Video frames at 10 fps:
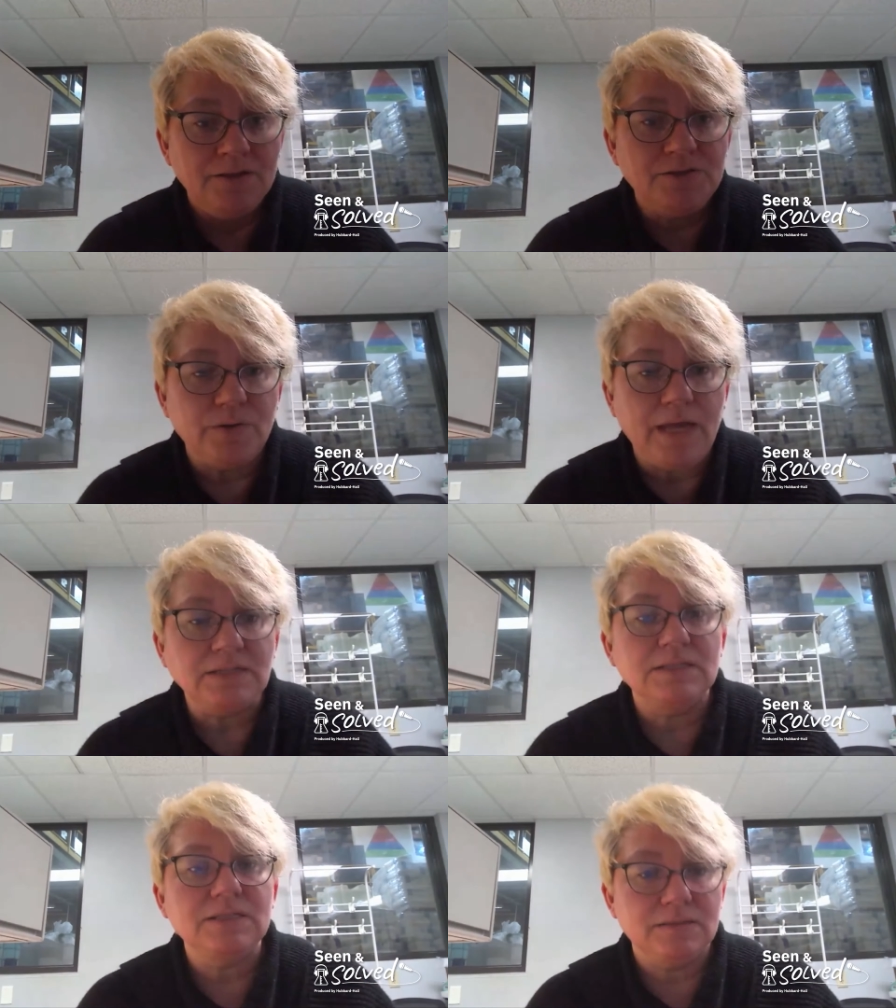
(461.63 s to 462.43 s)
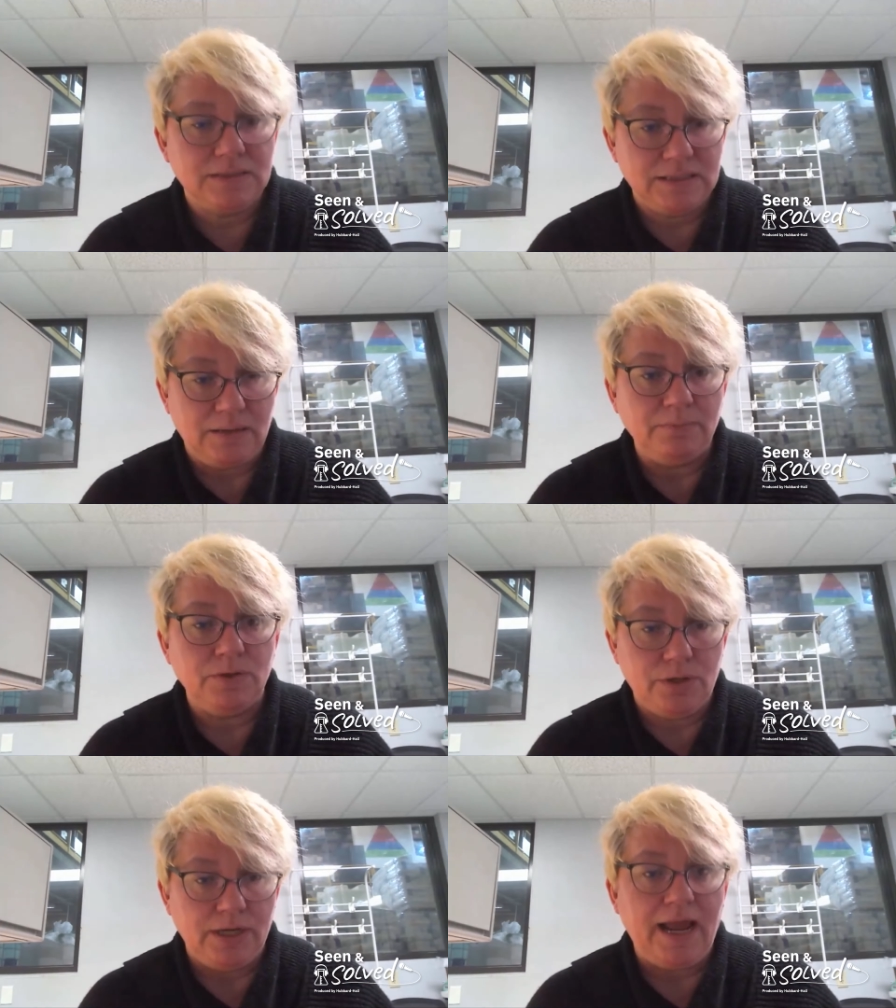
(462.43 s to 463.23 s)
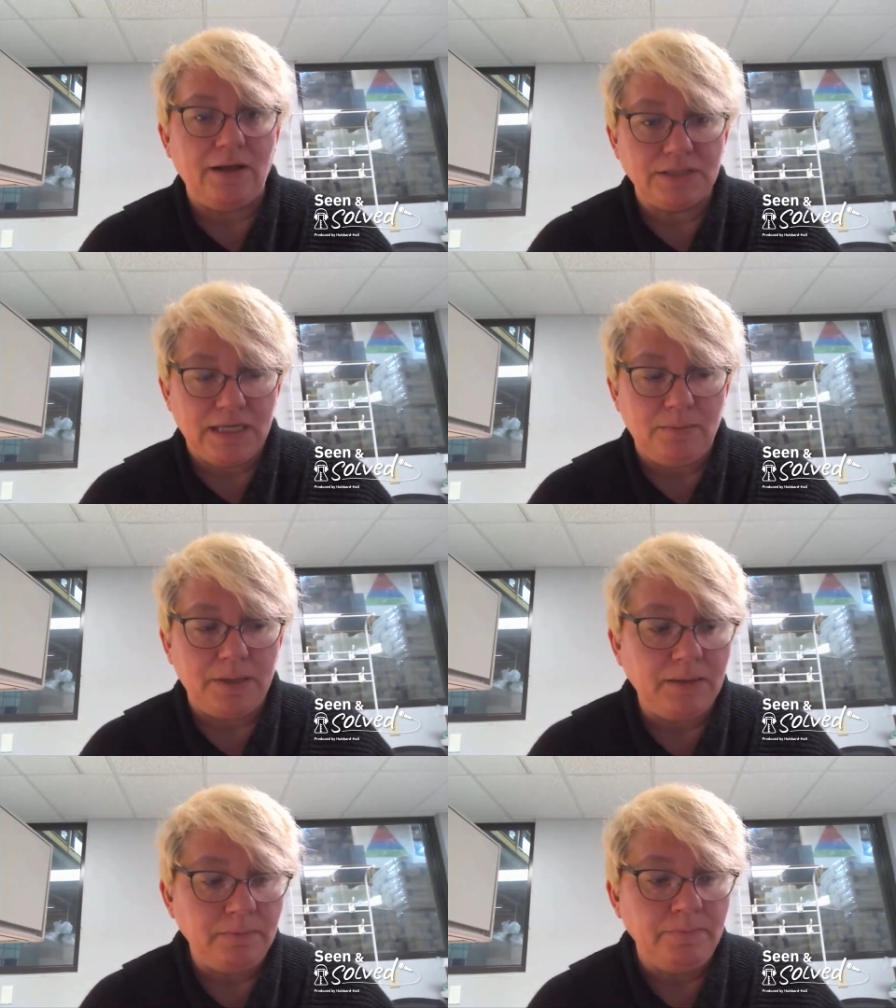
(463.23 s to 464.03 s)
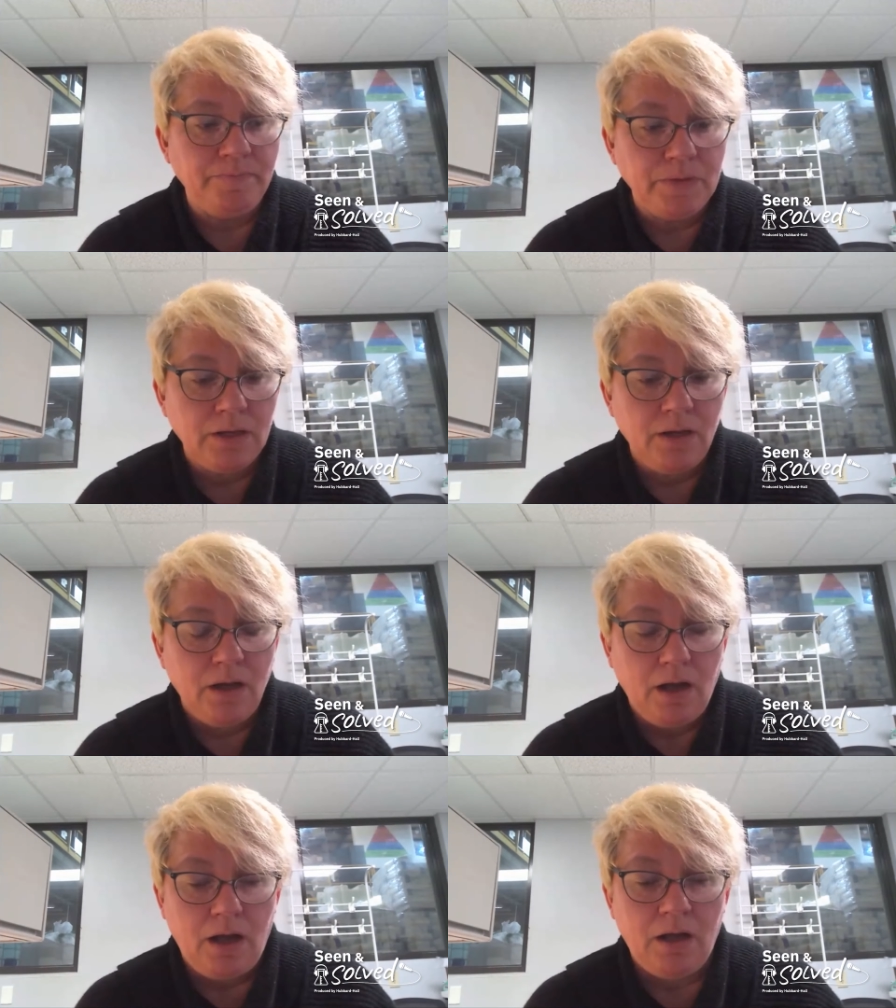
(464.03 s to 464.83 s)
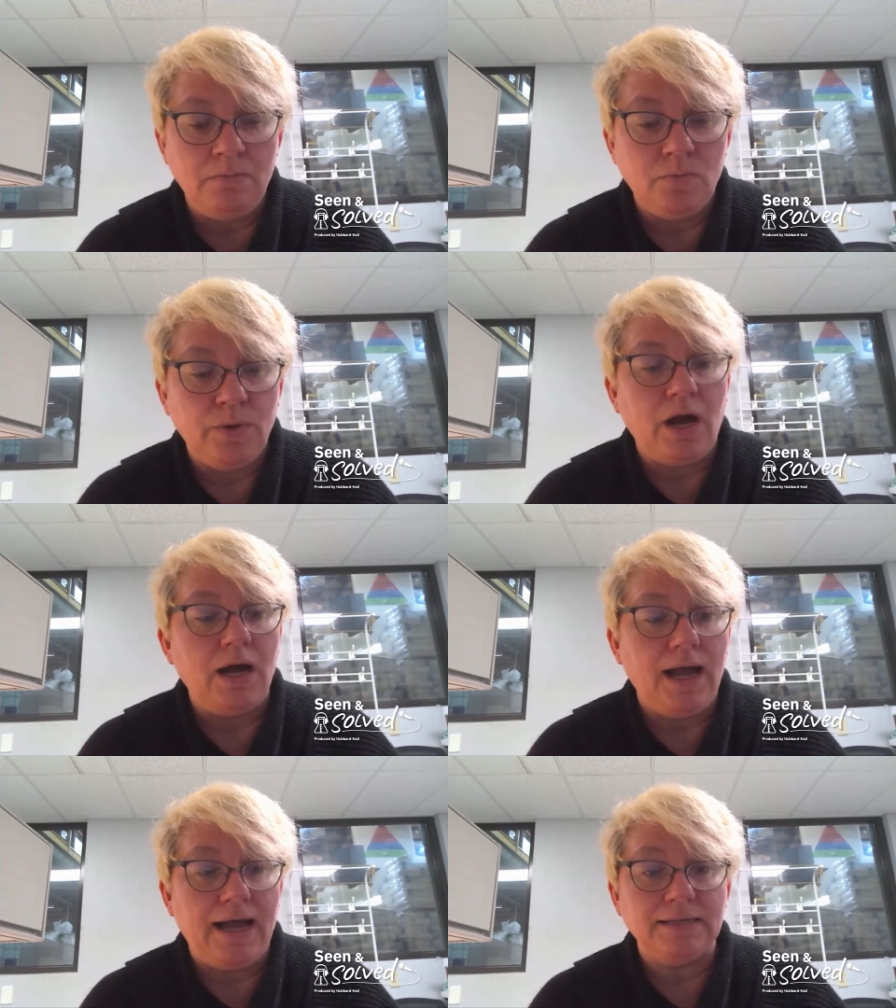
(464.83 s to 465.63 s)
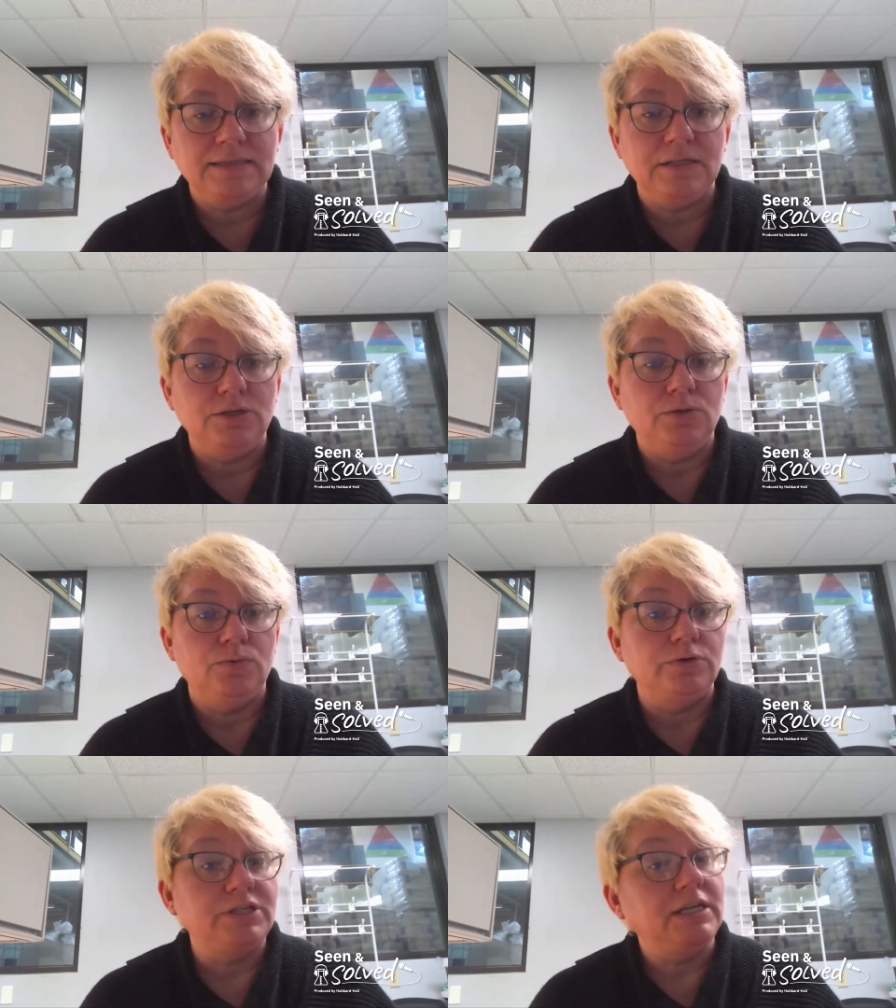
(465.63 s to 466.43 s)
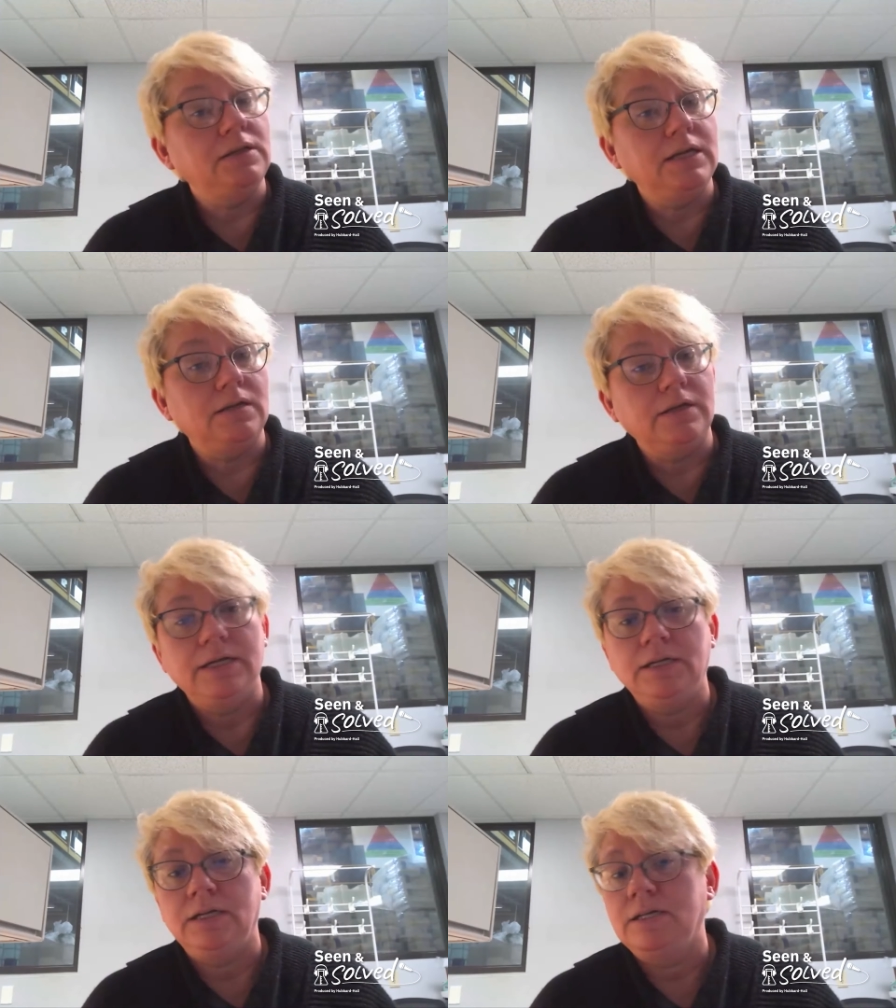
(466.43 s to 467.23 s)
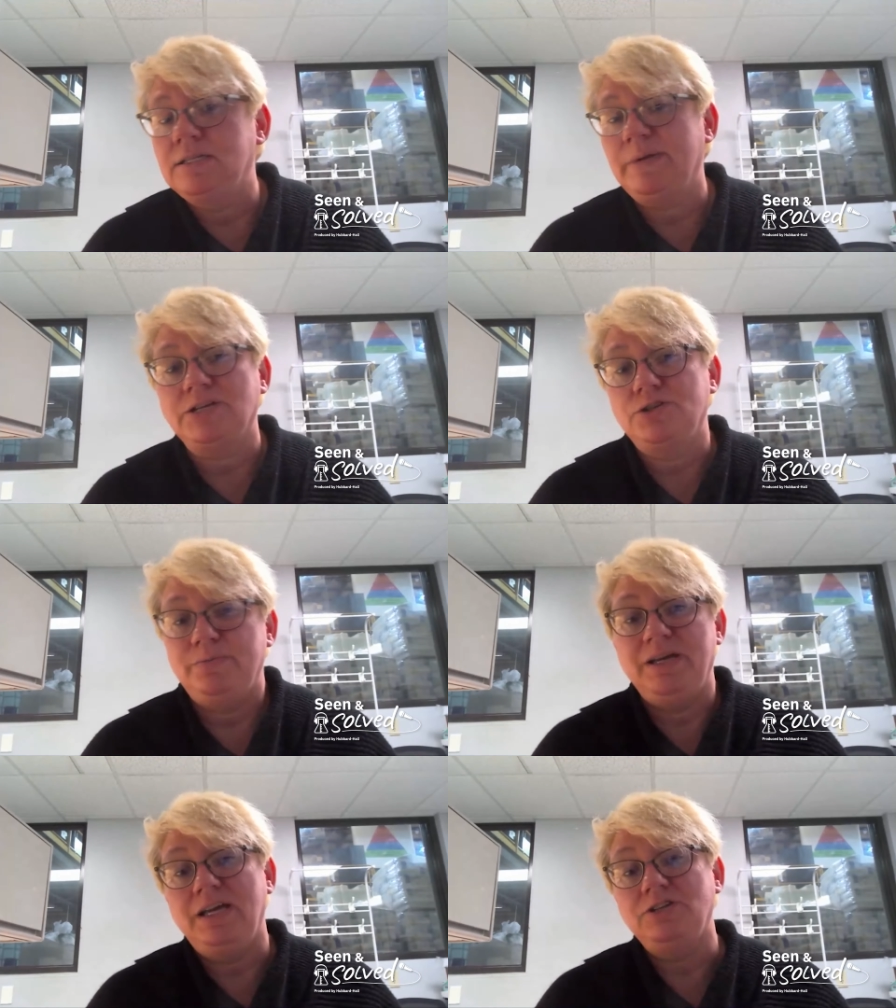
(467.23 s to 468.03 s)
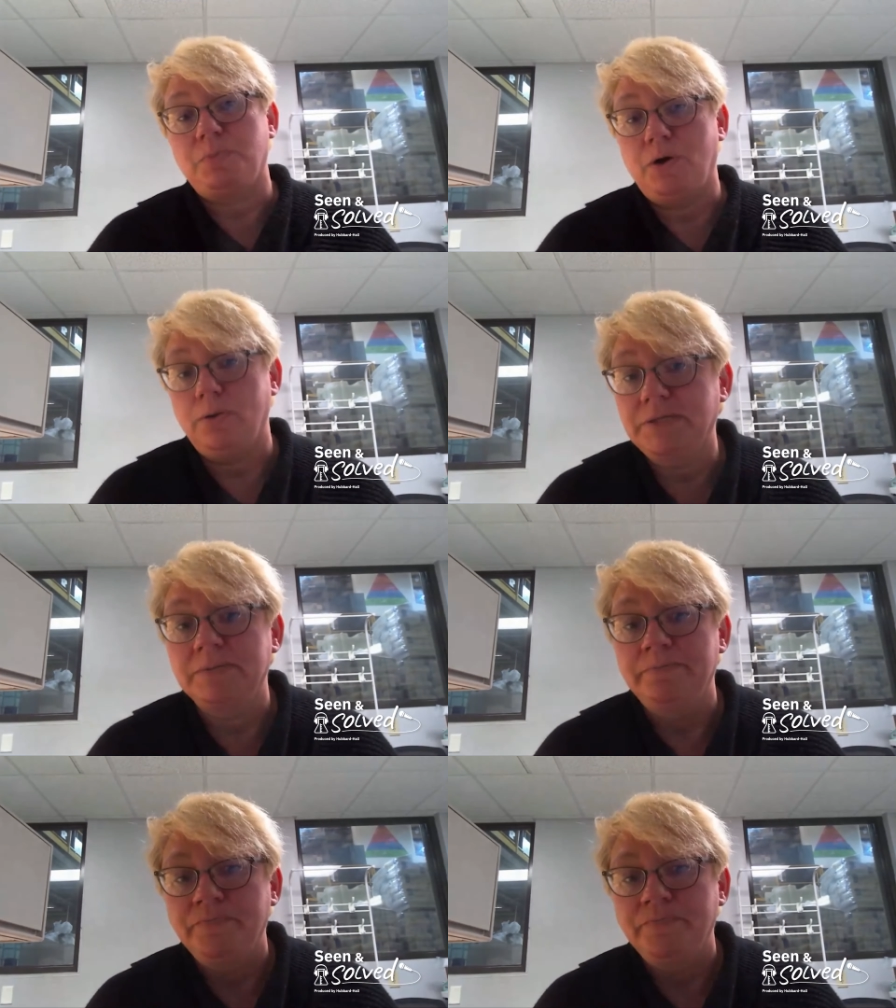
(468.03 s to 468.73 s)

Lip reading: So that's some good housekeeping. We ask that you routinely clean and inspect your pH probes,